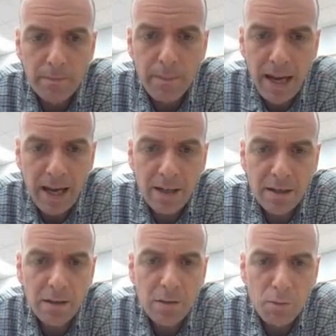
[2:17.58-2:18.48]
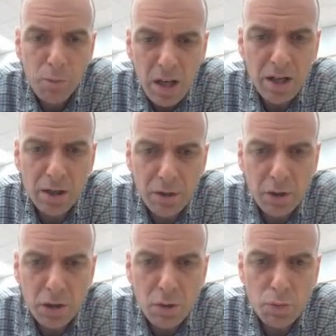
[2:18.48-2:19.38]
Man, what on
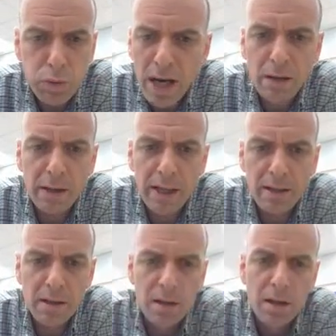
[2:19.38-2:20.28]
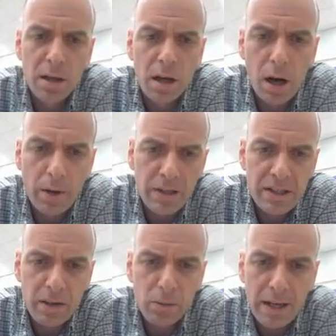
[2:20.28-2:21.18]
earth are you wearing? Harvey
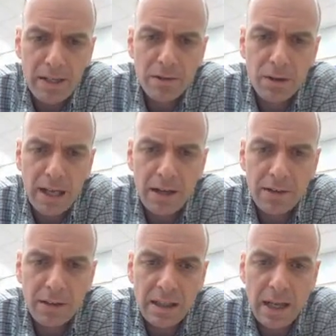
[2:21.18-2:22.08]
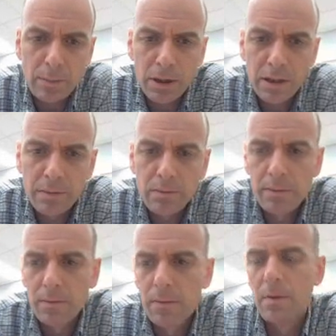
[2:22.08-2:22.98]
said way too loud in the library.
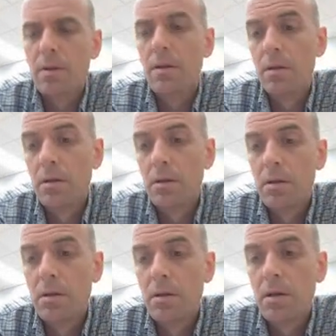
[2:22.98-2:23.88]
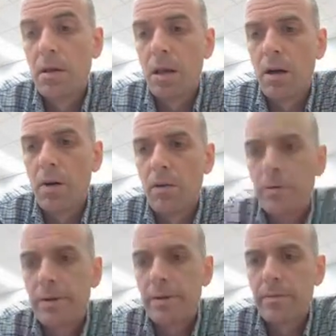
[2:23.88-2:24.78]

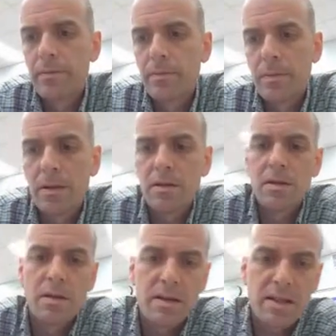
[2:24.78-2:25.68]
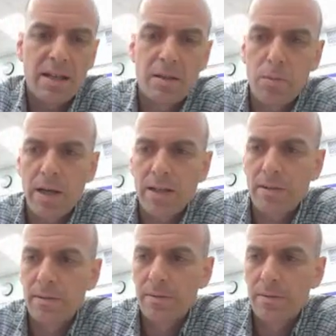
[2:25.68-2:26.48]
Clothes, said Dwight.